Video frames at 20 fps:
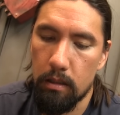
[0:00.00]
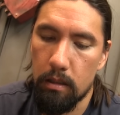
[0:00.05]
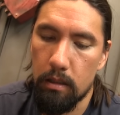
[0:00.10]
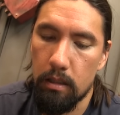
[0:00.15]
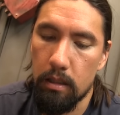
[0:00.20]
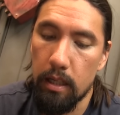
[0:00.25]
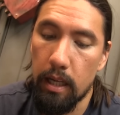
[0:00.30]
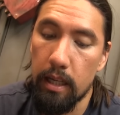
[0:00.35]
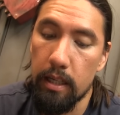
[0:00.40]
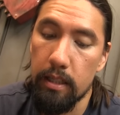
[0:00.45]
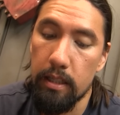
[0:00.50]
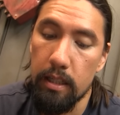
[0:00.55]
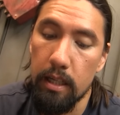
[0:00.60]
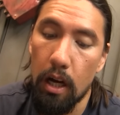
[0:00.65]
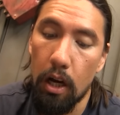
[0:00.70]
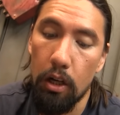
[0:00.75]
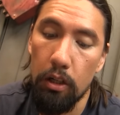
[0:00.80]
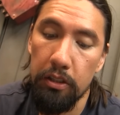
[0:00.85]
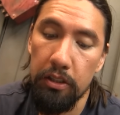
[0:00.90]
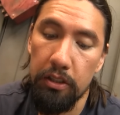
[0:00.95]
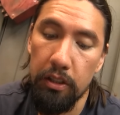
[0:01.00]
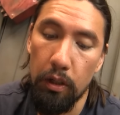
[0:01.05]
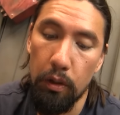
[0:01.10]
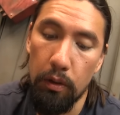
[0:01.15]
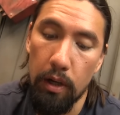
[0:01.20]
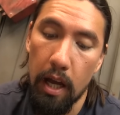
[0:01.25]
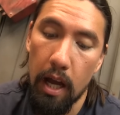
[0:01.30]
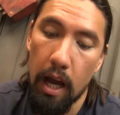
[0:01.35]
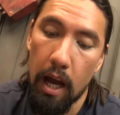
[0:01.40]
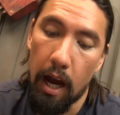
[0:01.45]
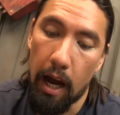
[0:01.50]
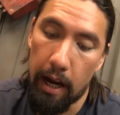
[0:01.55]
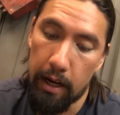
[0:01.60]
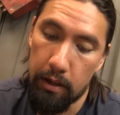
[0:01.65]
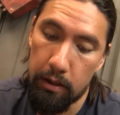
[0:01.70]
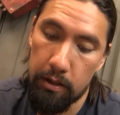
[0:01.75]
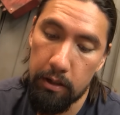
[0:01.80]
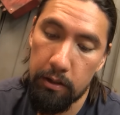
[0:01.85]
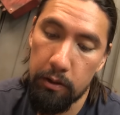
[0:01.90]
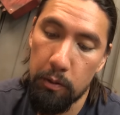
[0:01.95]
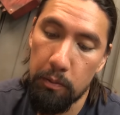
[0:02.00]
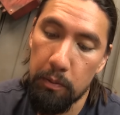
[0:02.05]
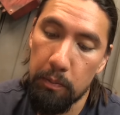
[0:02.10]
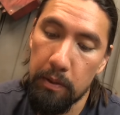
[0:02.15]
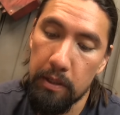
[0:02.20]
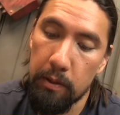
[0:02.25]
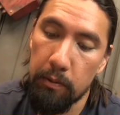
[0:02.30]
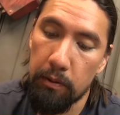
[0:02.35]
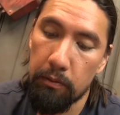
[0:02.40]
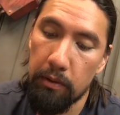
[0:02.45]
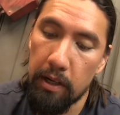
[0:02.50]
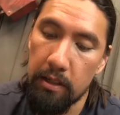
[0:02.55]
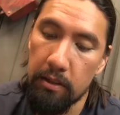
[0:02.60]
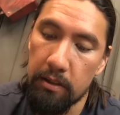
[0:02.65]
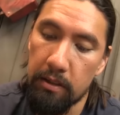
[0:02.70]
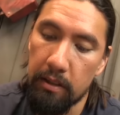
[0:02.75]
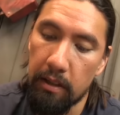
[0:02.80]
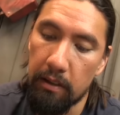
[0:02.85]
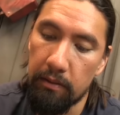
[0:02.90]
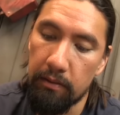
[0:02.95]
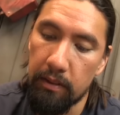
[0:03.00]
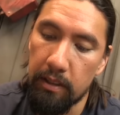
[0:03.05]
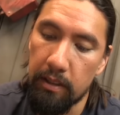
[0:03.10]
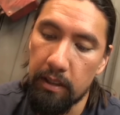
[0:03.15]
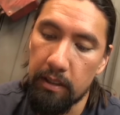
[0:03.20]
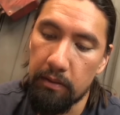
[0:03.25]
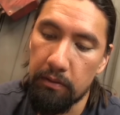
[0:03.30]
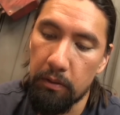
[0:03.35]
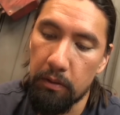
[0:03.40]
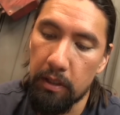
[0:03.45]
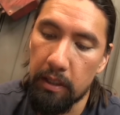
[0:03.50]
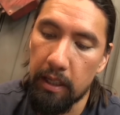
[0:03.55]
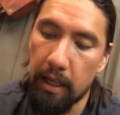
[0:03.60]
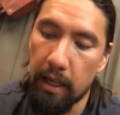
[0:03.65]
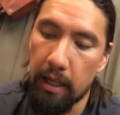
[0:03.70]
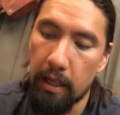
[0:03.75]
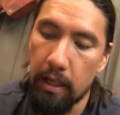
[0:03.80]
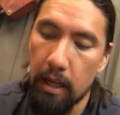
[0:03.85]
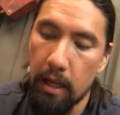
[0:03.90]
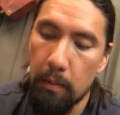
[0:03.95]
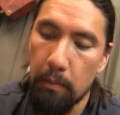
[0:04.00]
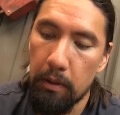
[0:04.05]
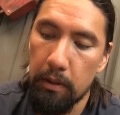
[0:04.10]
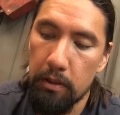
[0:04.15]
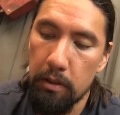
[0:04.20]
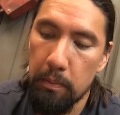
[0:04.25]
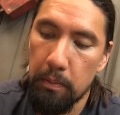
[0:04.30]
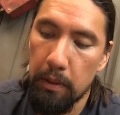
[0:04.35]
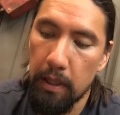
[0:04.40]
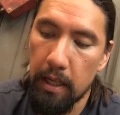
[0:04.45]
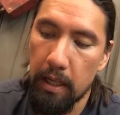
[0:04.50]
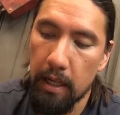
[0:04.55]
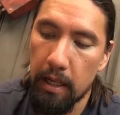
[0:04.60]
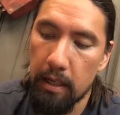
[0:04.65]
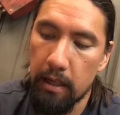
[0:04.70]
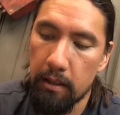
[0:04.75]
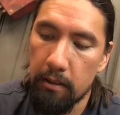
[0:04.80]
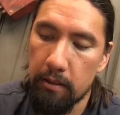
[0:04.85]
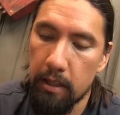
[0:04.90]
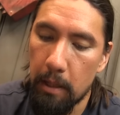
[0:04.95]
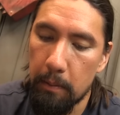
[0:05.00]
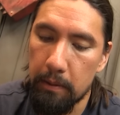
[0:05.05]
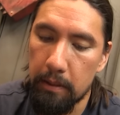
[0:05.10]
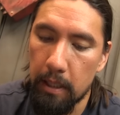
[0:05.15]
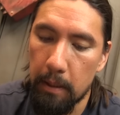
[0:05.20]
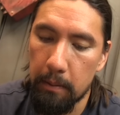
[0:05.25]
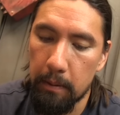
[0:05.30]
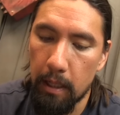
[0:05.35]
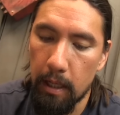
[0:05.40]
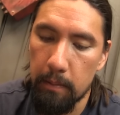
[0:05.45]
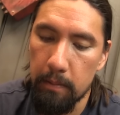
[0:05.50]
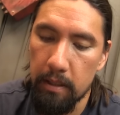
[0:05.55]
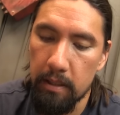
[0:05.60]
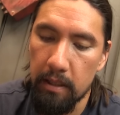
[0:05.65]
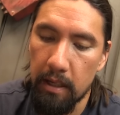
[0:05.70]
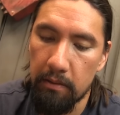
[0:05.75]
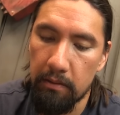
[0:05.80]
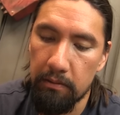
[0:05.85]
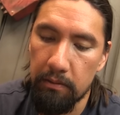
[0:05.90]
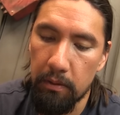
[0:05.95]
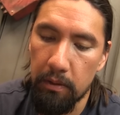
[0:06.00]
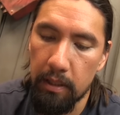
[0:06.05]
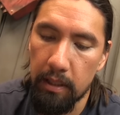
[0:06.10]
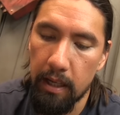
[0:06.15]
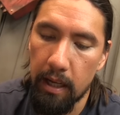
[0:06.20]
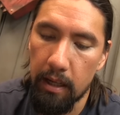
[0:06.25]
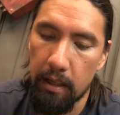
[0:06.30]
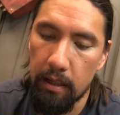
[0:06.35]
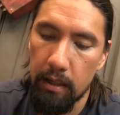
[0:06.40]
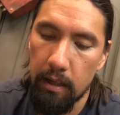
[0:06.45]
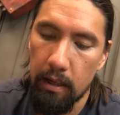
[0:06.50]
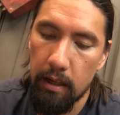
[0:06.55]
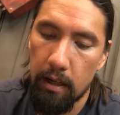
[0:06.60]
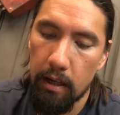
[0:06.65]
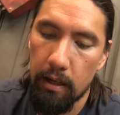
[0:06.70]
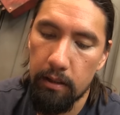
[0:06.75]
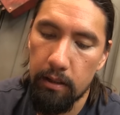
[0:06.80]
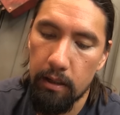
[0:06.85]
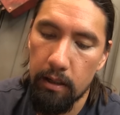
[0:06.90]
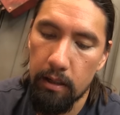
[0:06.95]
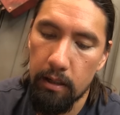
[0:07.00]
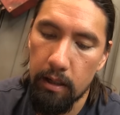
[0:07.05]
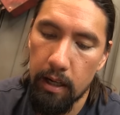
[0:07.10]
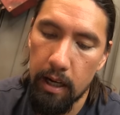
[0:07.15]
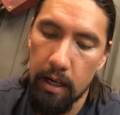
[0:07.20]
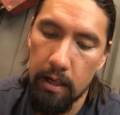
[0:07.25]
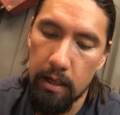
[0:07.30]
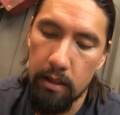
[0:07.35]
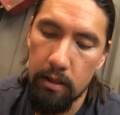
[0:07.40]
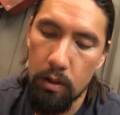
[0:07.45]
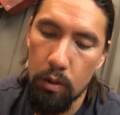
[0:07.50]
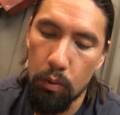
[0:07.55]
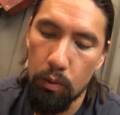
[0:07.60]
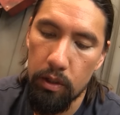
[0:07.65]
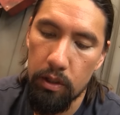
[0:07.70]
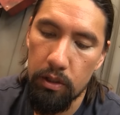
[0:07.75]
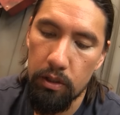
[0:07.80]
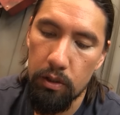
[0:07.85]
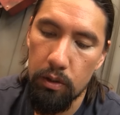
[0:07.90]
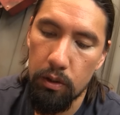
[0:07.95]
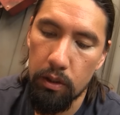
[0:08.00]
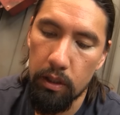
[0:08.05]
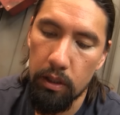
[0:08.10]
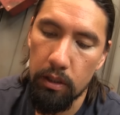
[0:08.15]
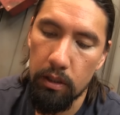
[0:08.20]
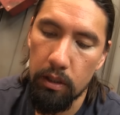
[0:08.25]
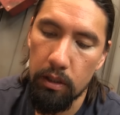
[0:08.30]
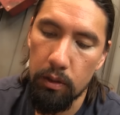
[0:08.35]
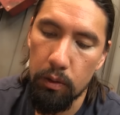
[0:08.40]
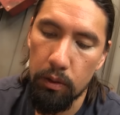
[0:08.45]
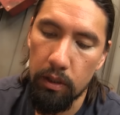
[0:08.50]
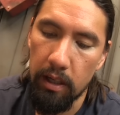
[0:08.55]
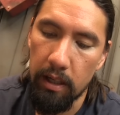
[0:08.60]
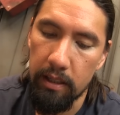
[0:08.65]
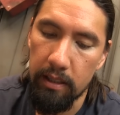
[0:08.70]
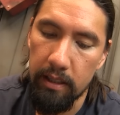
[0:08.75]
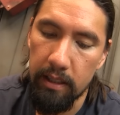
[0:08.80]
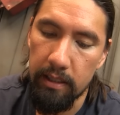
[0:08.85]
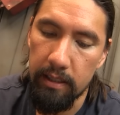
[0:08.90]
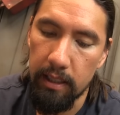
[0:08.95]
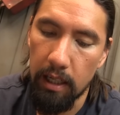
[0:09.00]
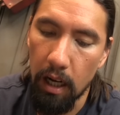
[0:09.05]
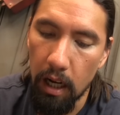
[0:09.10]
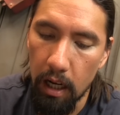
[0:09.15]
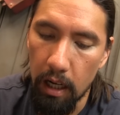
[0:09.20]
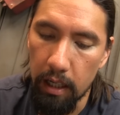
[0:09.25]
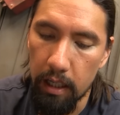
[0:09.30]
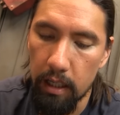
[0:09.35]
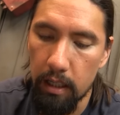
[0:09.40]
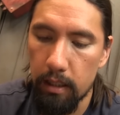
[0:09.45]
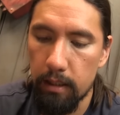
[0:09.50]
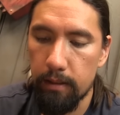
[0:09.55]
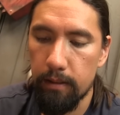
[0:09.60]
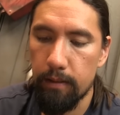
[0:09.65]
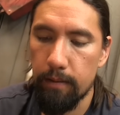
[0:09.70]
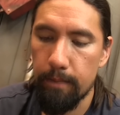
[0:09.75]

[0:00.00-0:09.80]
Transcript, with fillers: says, also, I know you're super busy with Ranger stuff and tons of 40K, but do you play any other tabletop games aside from 40K? Are there any you wish you could do content on?